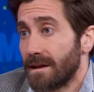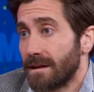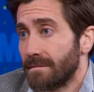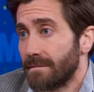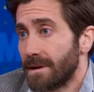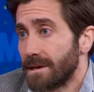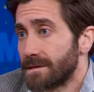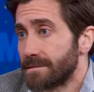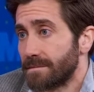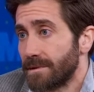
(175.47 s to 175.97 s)
It
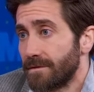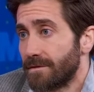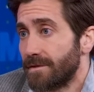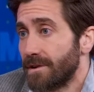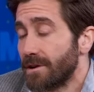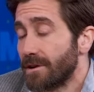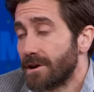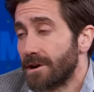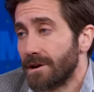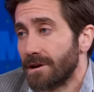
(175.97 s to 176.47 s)
makes me
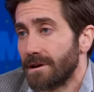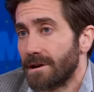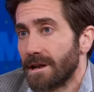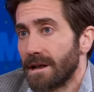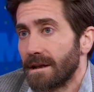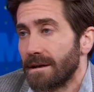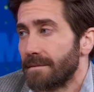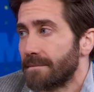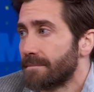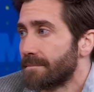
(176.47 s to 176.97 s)
feel so good. Do you
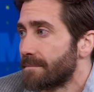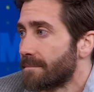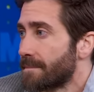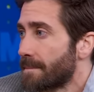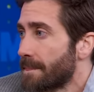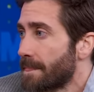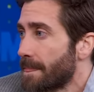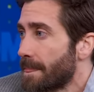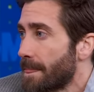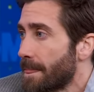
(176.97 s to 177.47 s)
keep the
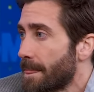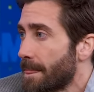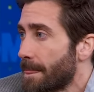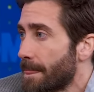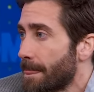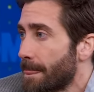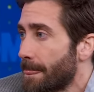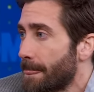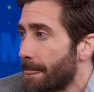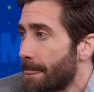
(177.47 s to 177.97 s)
intensity even
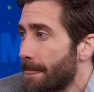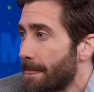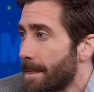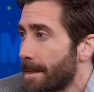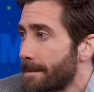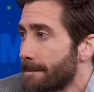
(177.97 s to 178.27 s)
when you're not